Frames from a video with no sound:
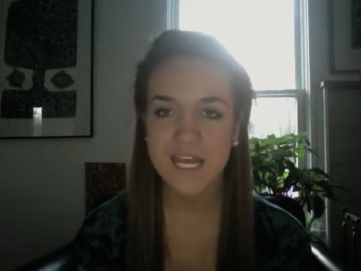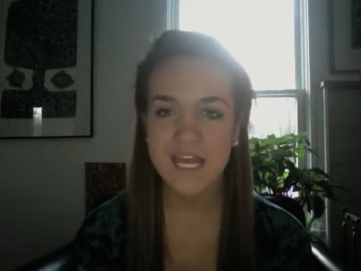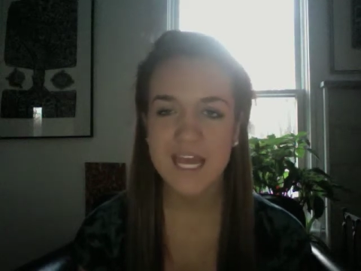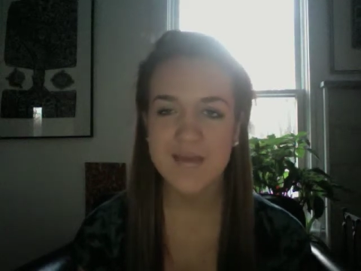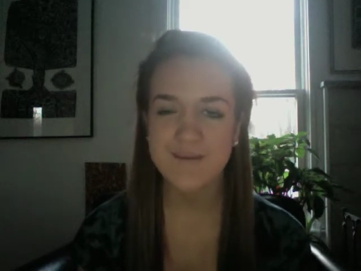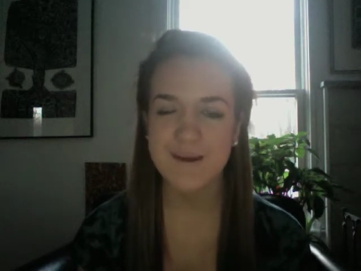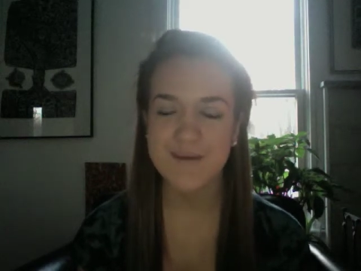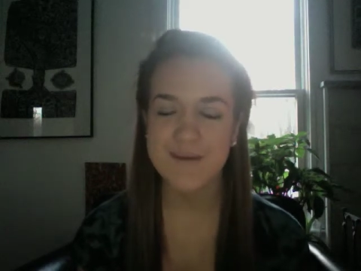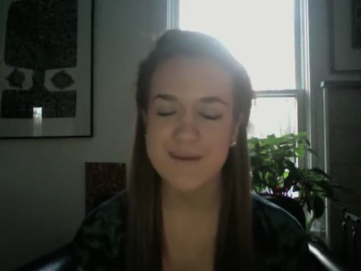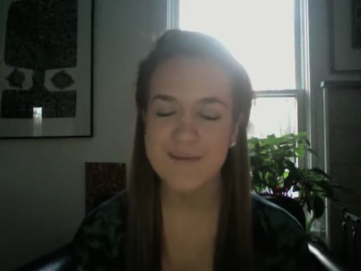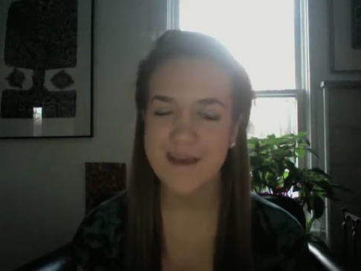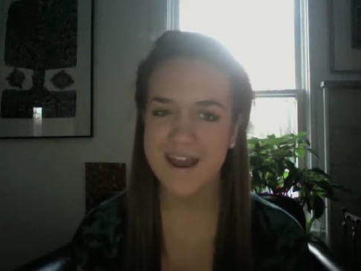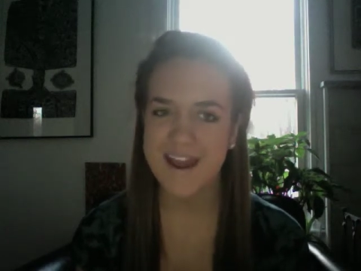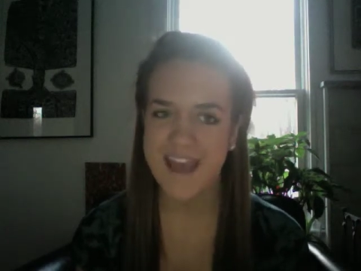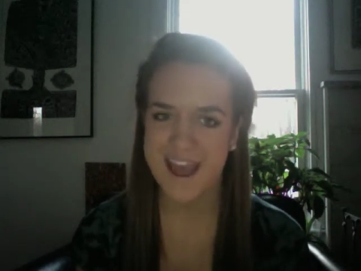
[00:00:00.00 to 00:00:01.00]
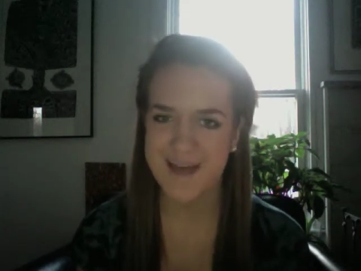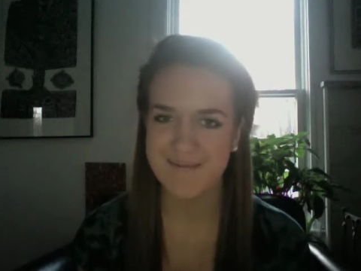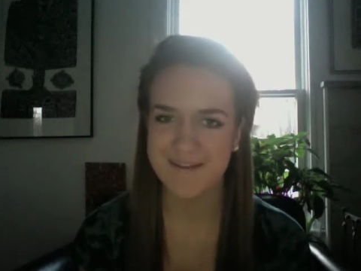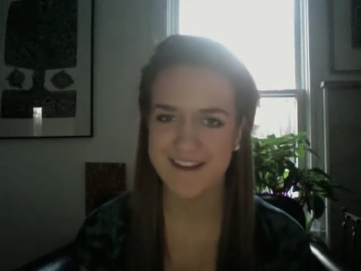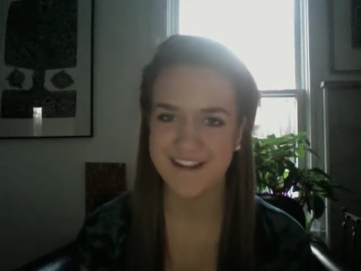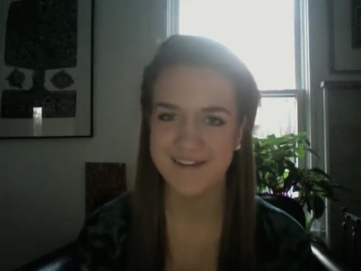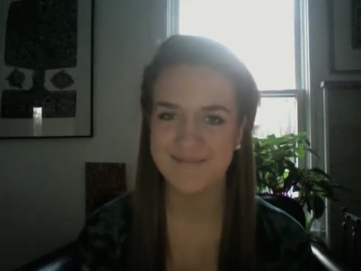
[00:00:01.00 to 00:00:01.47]
It might be a bad
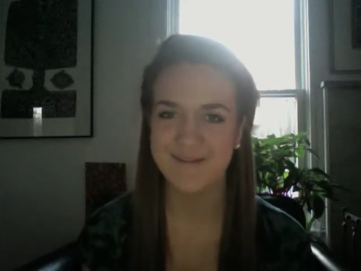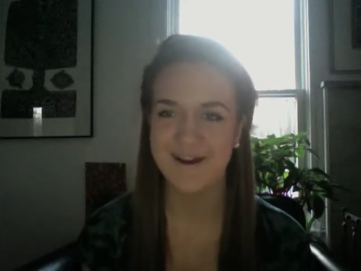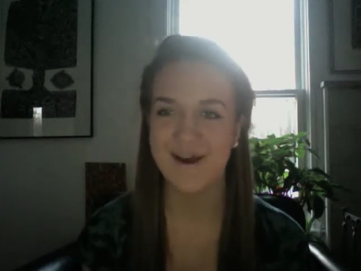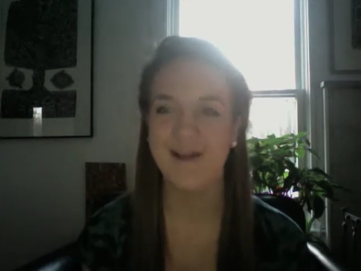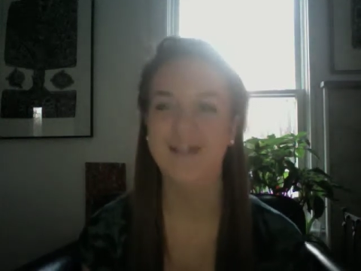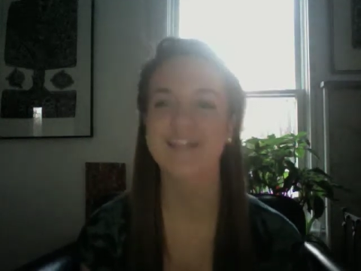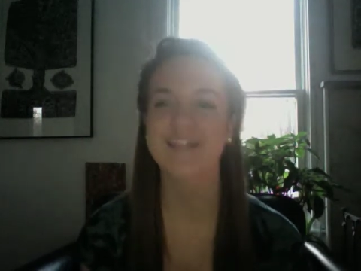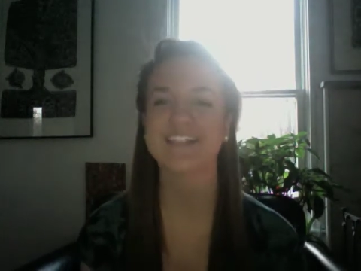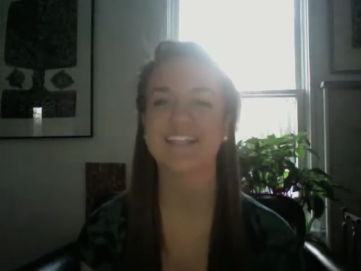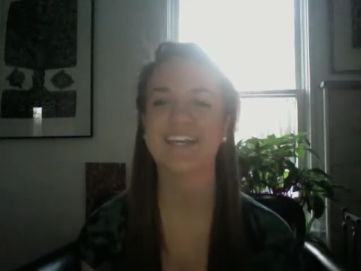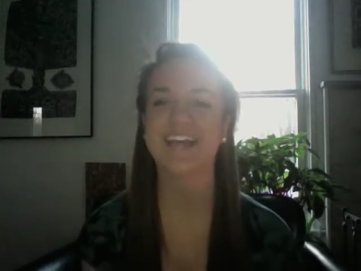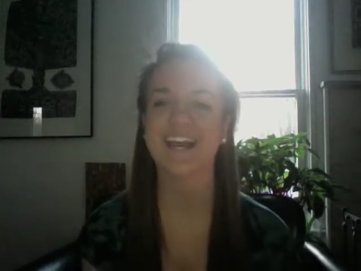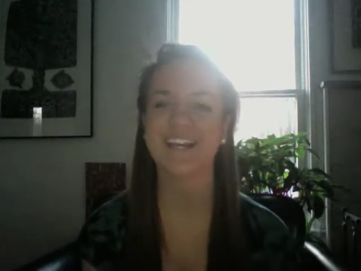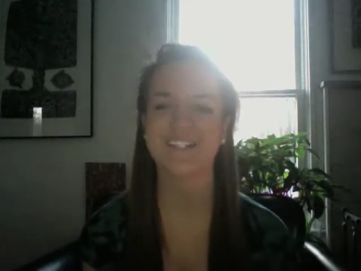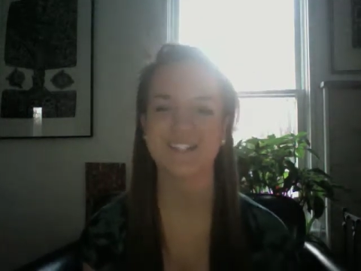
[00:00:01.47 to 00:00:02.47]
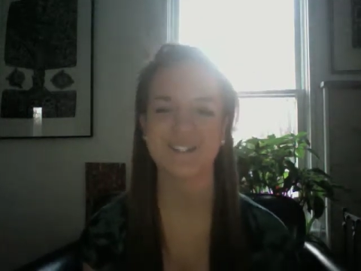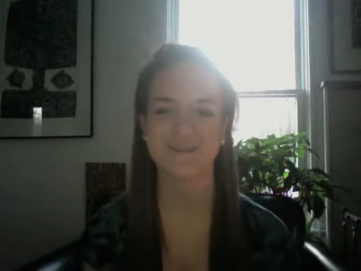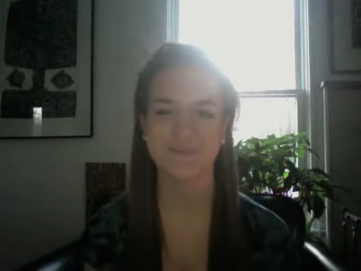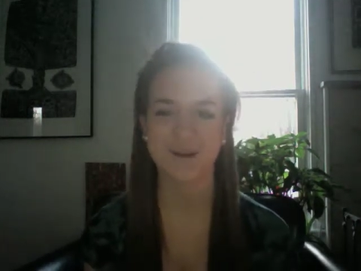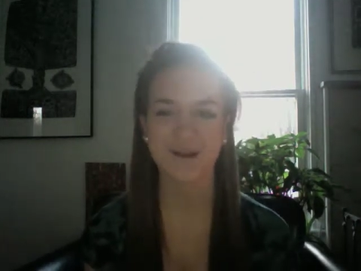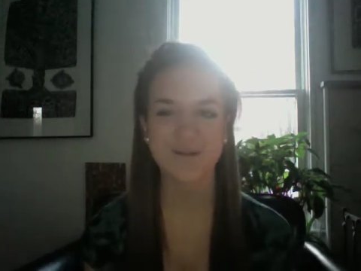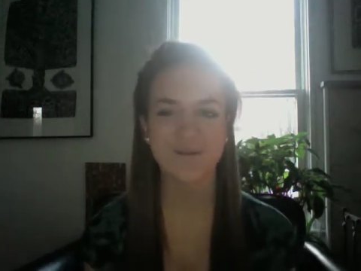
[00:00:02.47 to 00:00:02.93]
habit, but honestly, I judge a
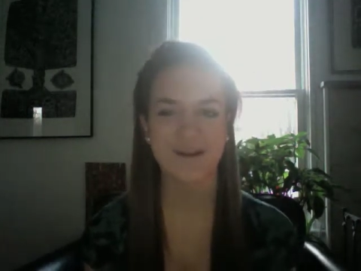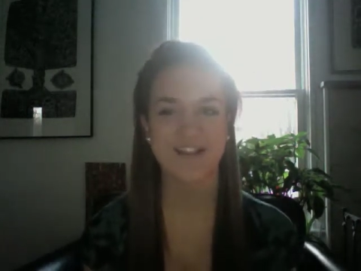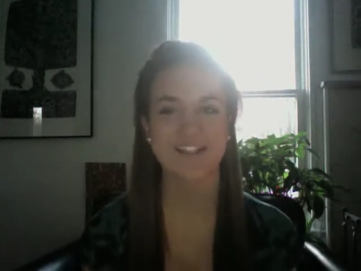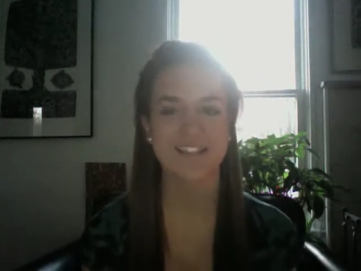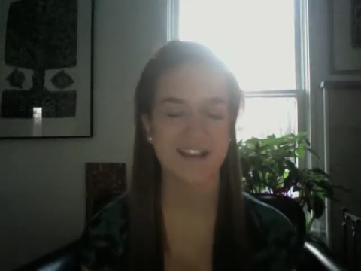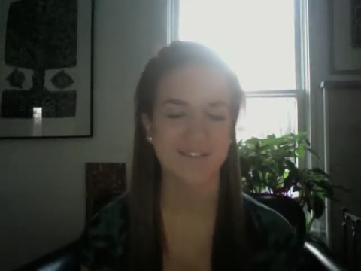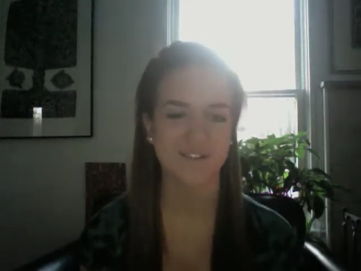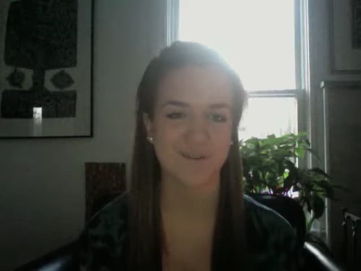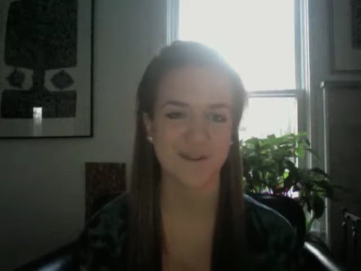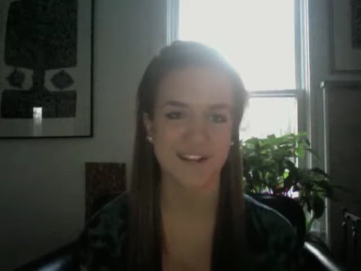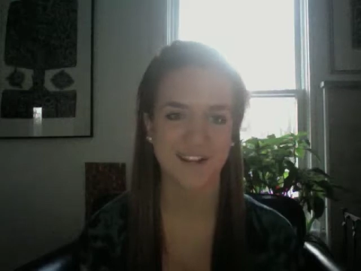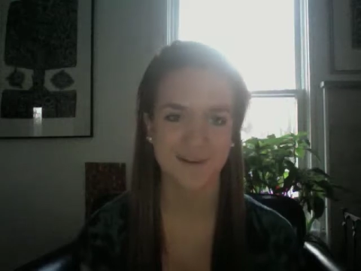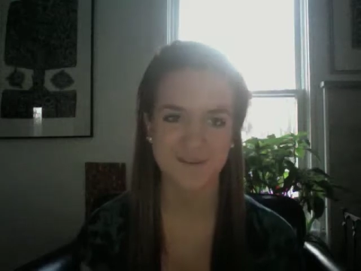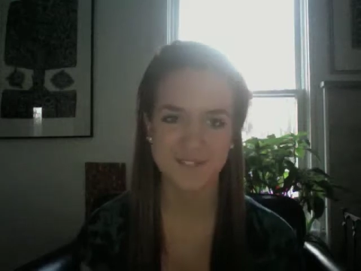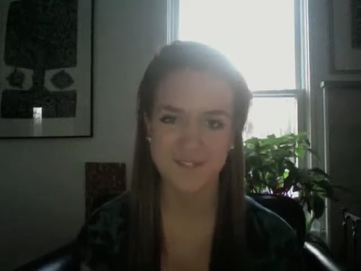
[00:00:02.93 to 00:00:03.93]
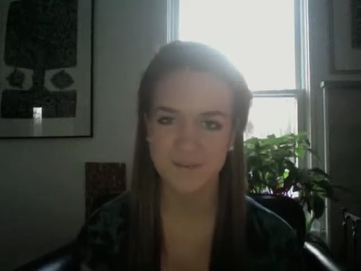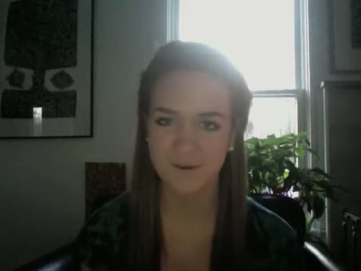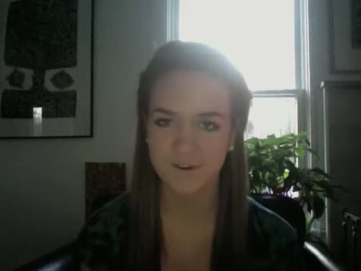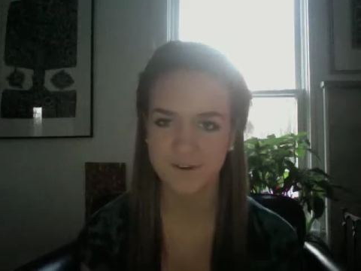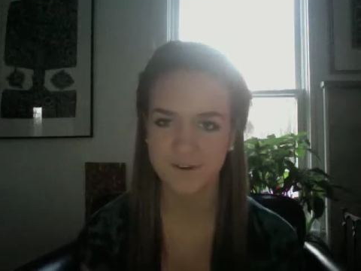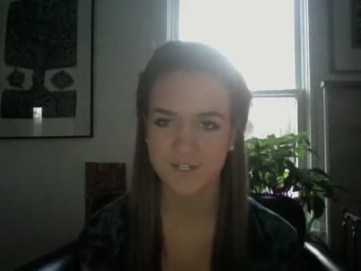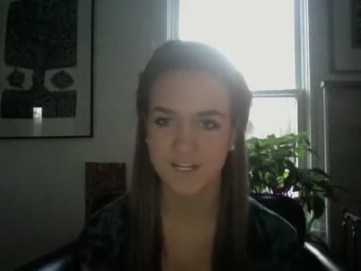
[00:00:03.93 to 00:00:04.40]
book by its cover when it comes to
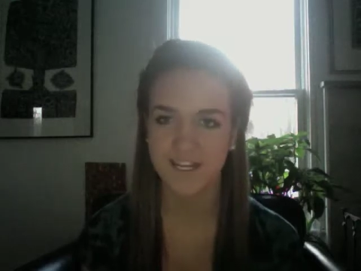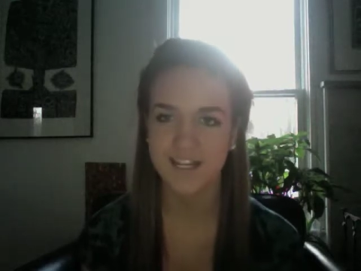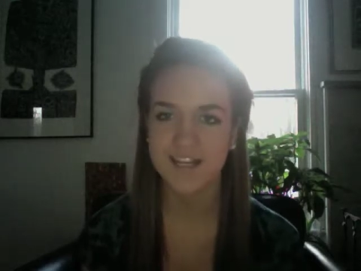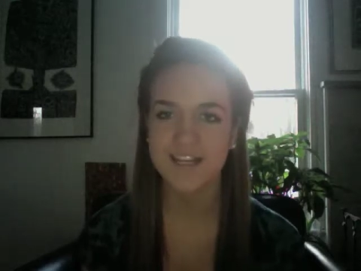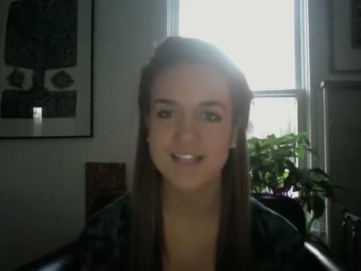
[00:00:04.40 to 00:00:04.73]
poetry,